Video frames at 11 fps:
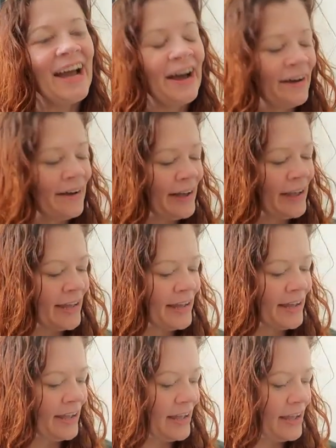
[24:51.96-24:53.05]
I
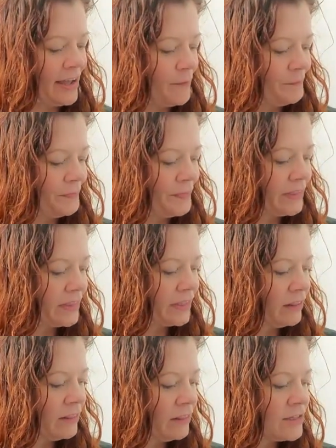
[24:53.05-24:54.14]

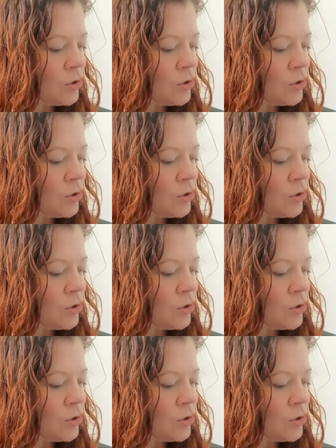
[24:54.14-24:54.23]
this